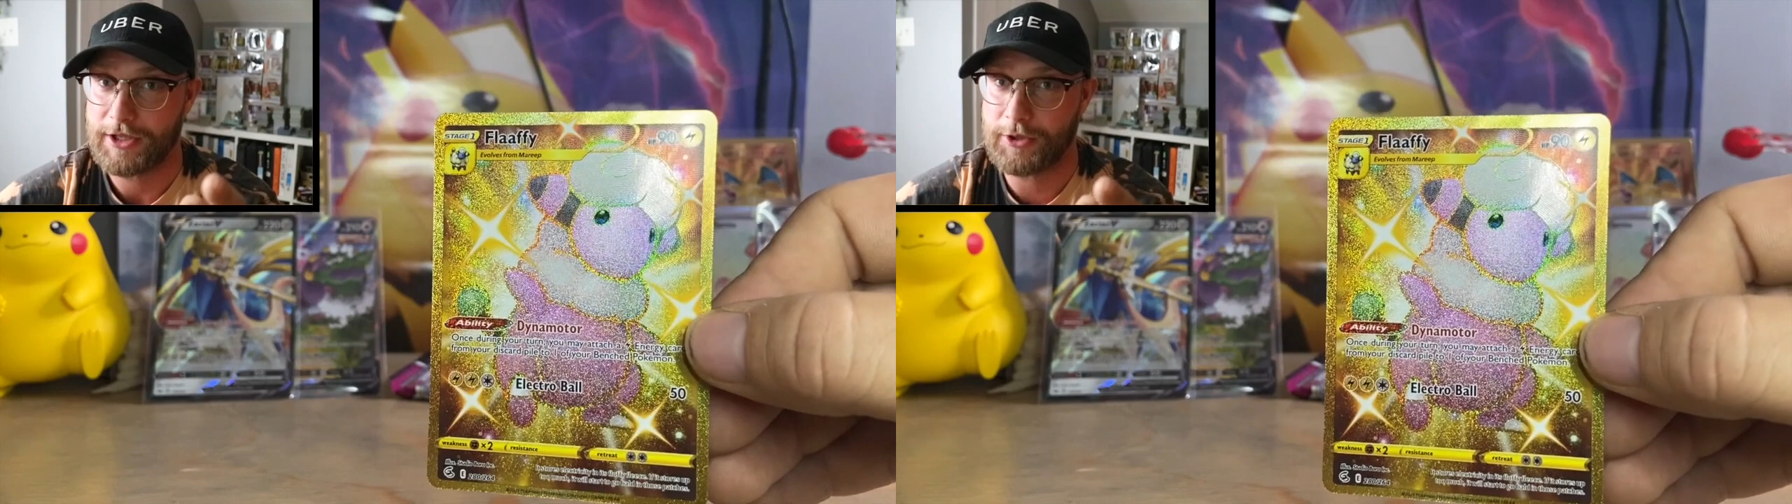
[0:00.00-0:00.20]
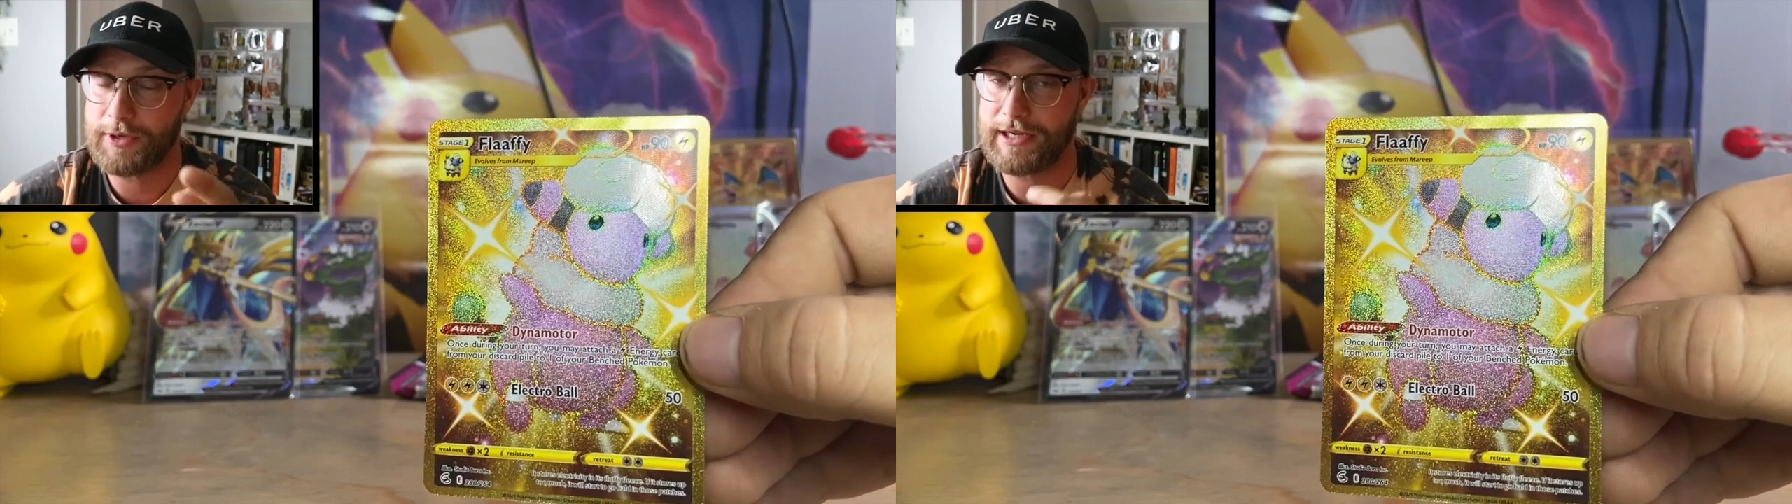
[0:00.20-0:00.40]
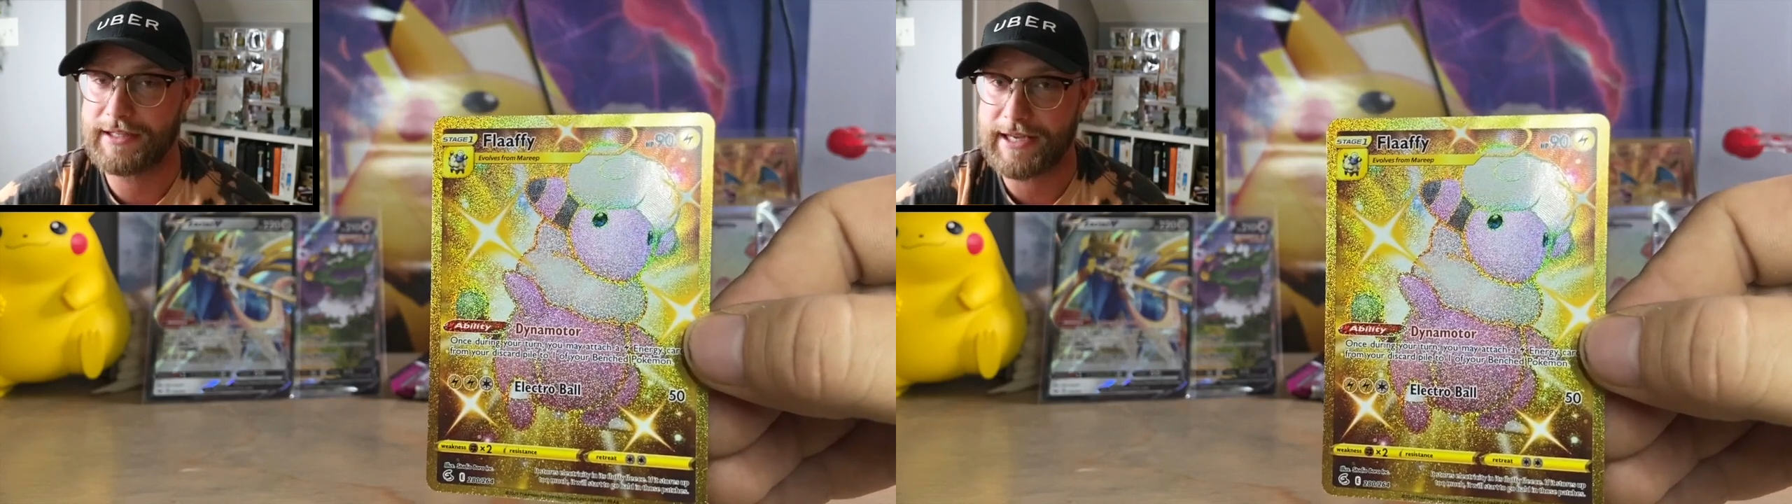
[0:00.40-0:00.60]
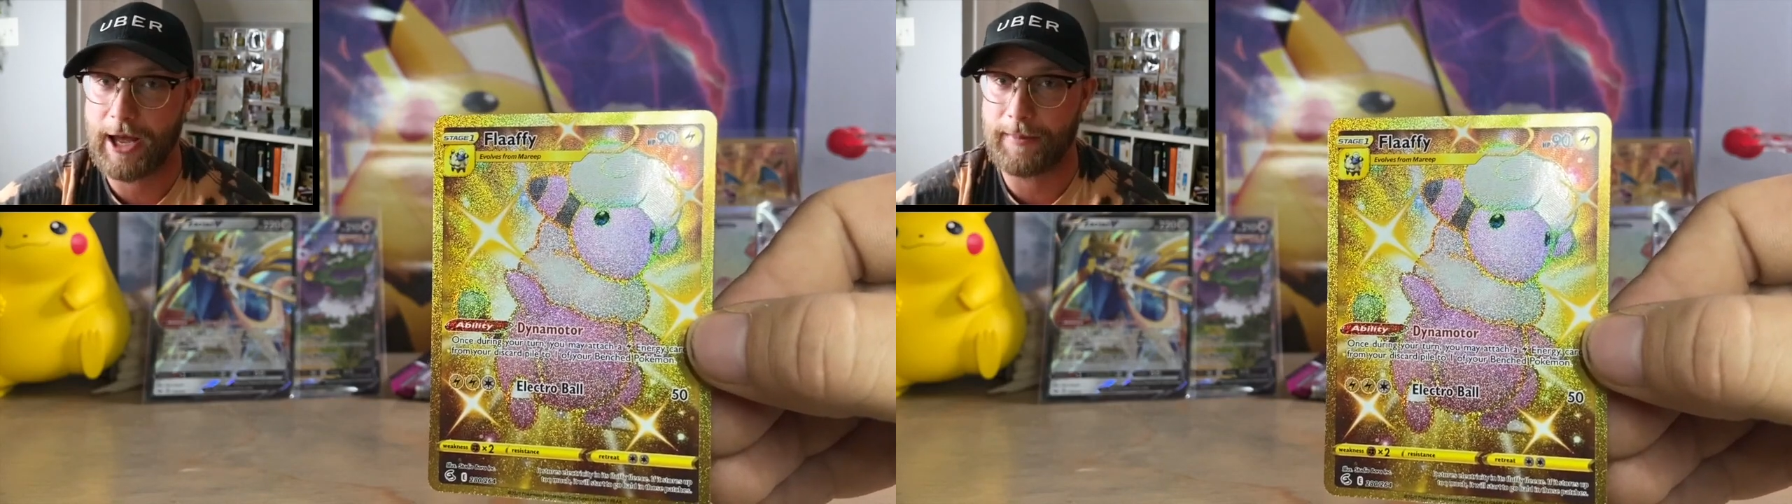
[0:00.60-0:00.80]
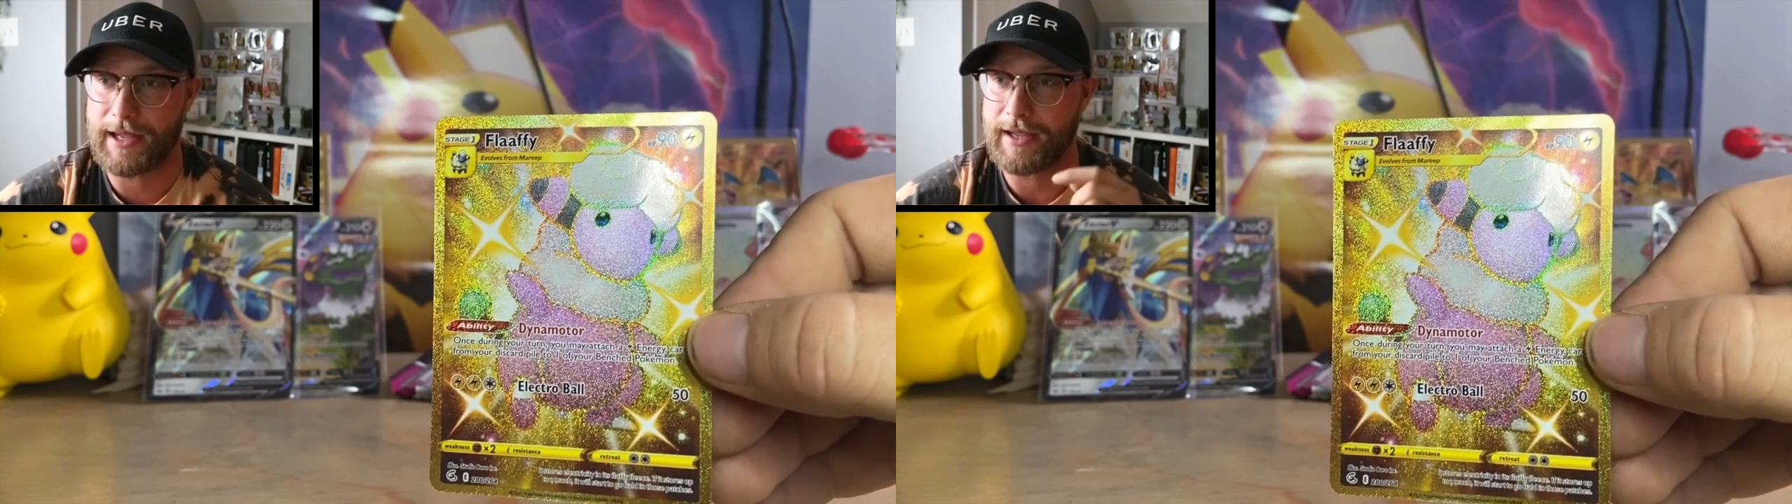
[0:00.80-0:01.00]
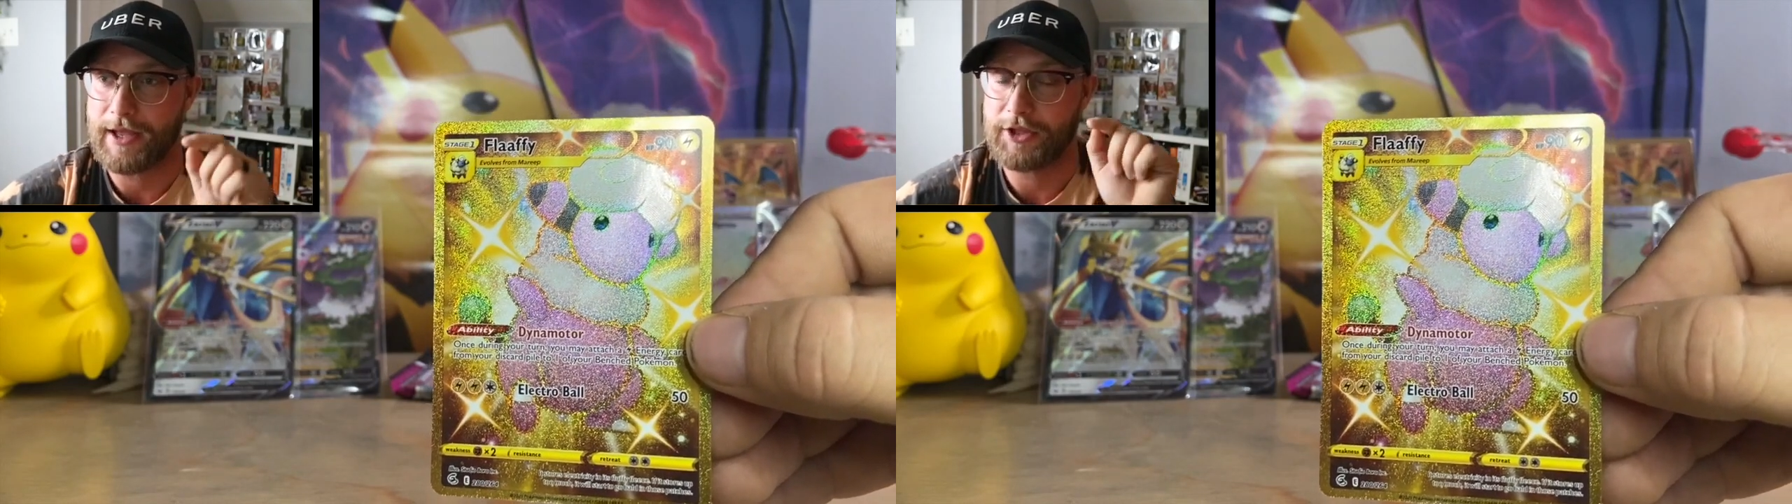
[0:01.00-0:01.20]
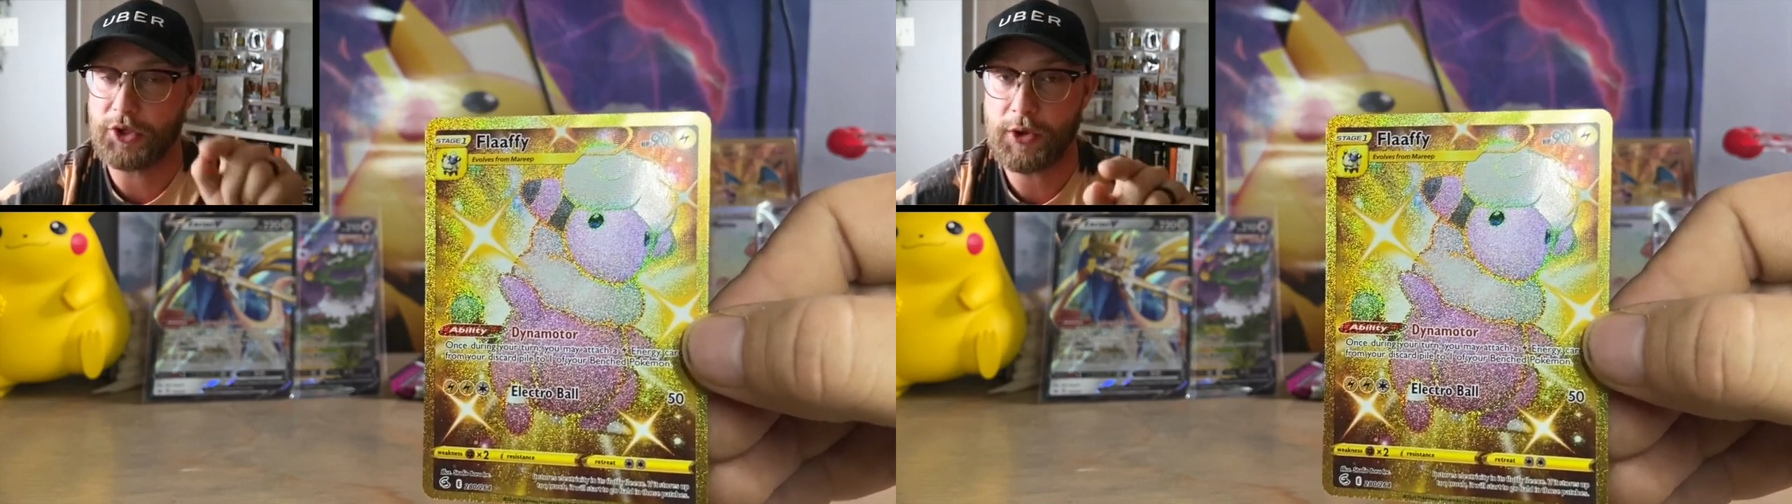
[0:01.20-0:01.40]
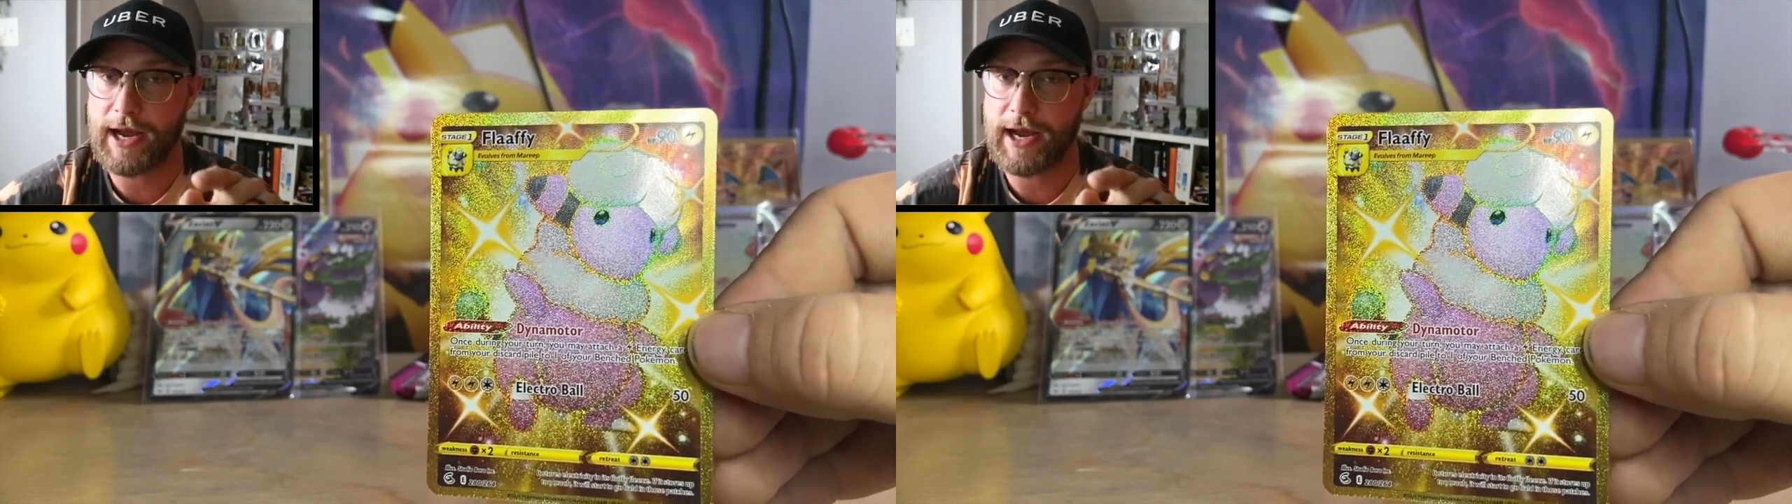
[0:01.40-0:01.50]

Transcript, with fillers: You need to tell me. You